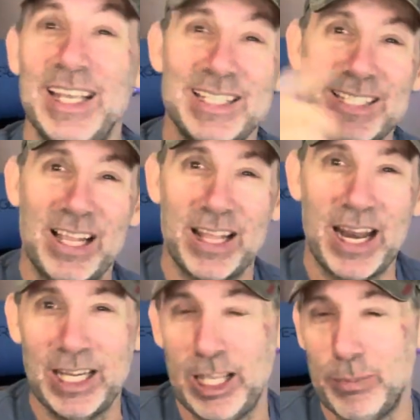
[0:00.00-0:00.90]
and sell it
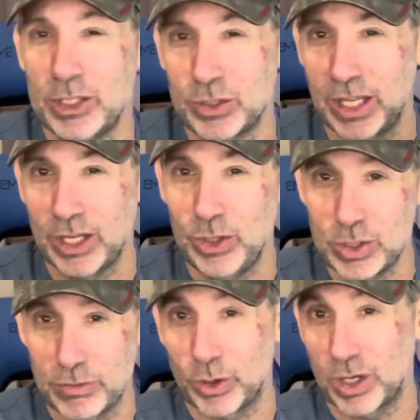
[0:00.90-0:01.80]
on eBay so they can
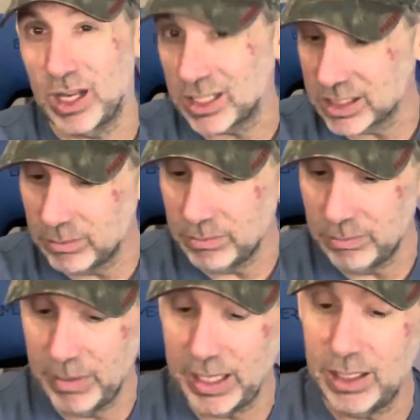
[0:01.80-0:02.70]
use it for custom
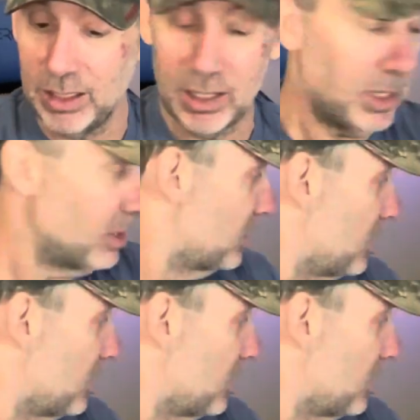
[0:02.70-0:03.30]
making dolls.